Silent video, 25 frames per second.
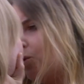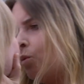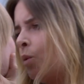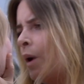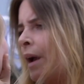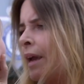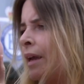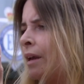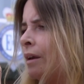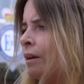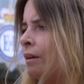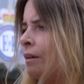
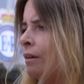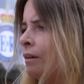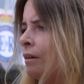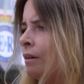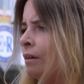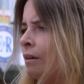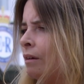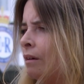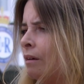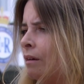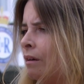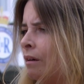Wait,
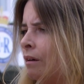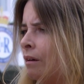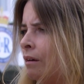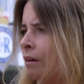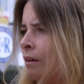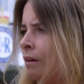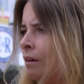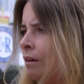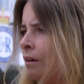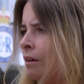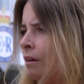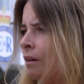
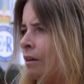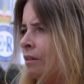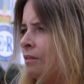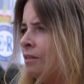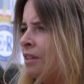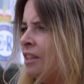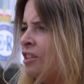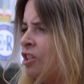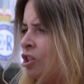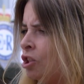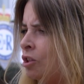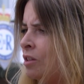
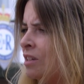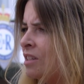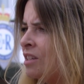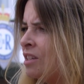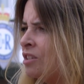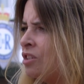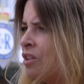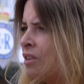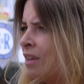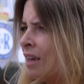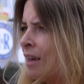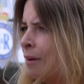did you do this
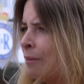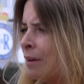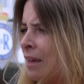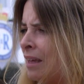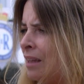because you think I'm